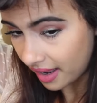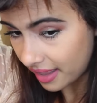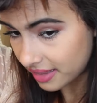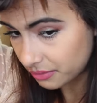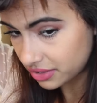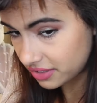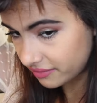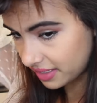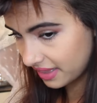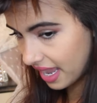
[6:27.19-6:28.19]
And then once
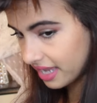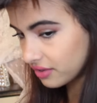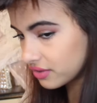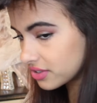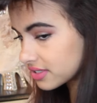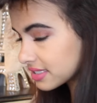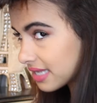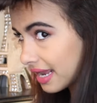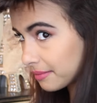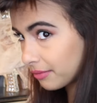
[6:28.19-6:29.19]
you've done that, you can just
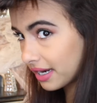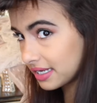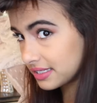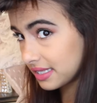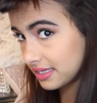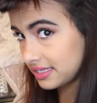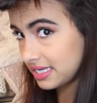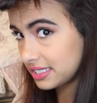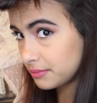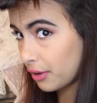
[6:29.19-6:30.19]
slide them right into the
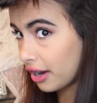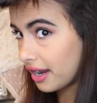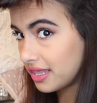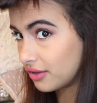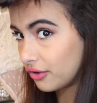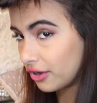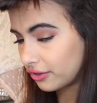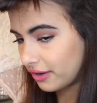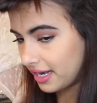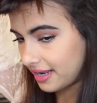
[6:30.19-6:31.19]
teased part and they'll
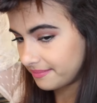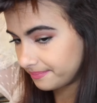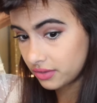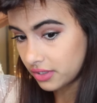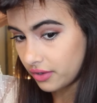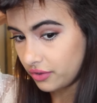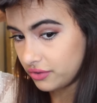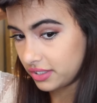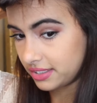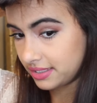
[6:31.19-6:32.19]
hook right in. So you
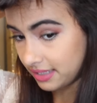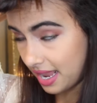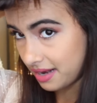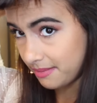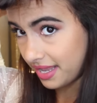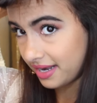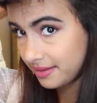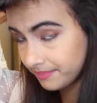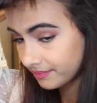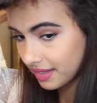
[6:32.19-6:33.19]
just slide them
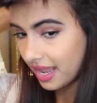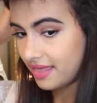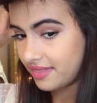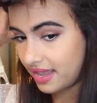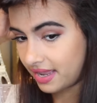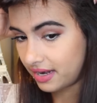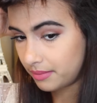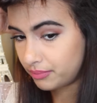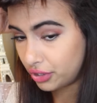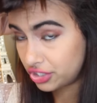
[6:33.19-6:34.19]
in and
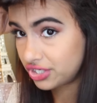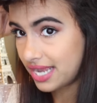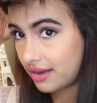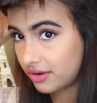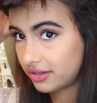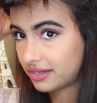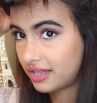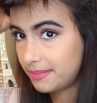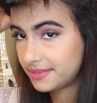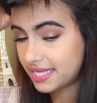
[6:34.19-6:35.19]
then push down on the
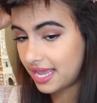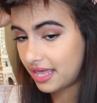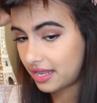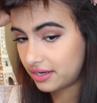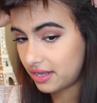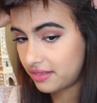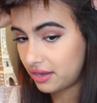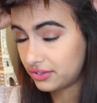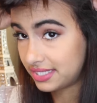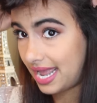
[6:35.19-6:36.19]
clips and
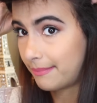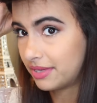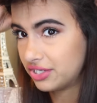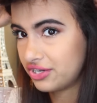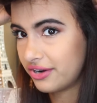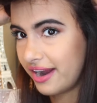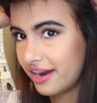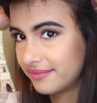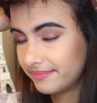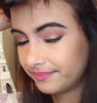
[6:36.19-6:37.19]
they'll snap into your hair.